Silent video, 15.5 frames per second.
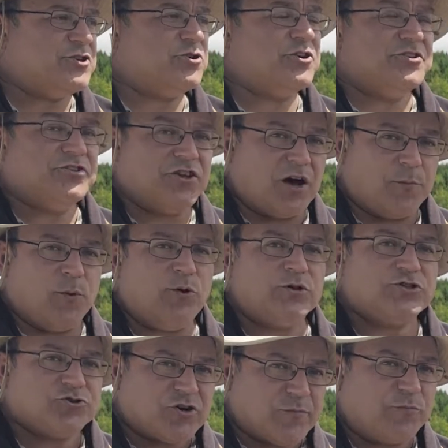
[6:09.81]
You can double,
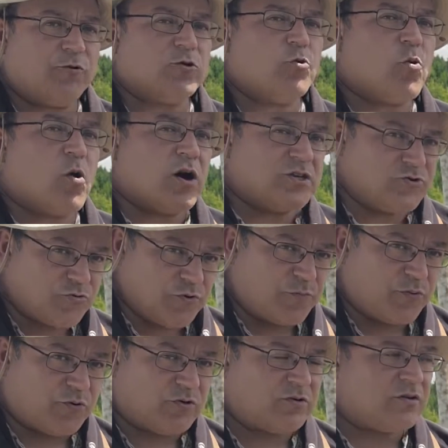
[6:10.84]
triple,
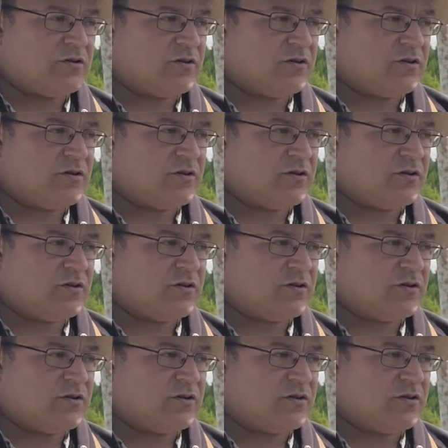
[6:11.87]
quadruple,